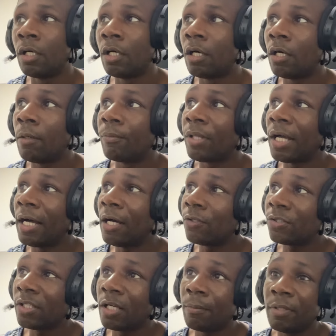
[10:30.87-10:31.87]
The
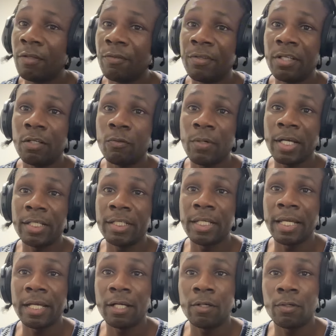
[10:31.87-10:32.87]
house that I'm living in right
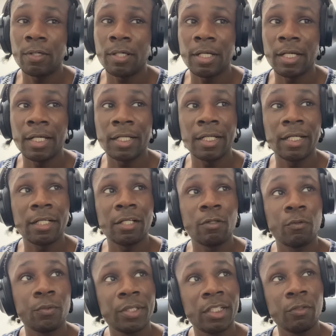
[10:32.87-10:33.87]
now, I got a
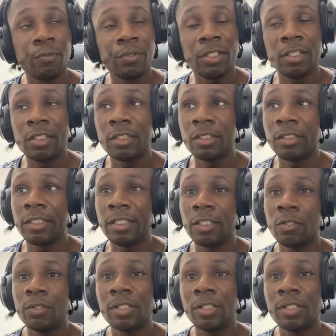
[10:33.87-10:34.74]
really, really good deal.